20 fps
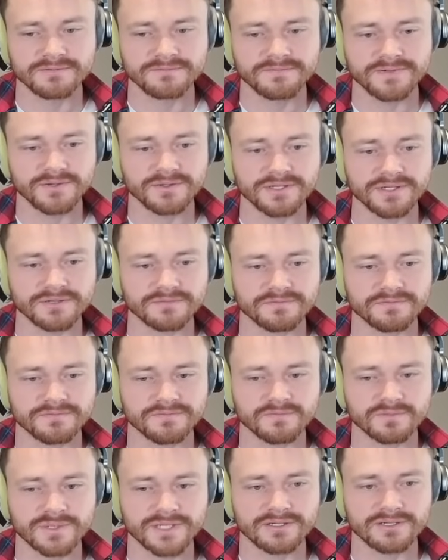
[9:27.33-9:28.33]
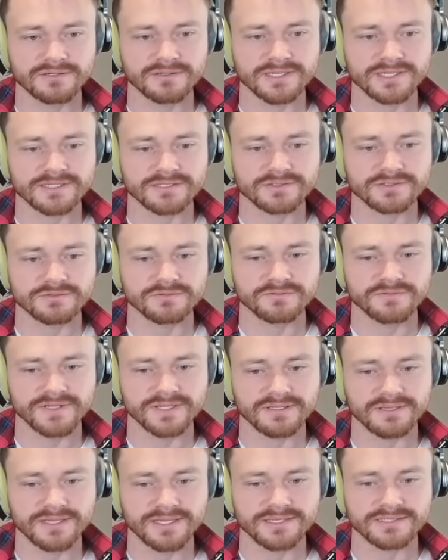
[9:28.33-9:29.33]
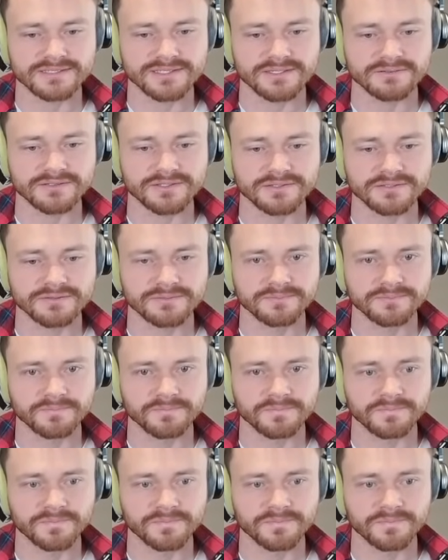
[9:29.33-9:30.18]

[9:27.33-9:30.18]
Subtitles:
Fair enough. We'll get our next Surveil land down here.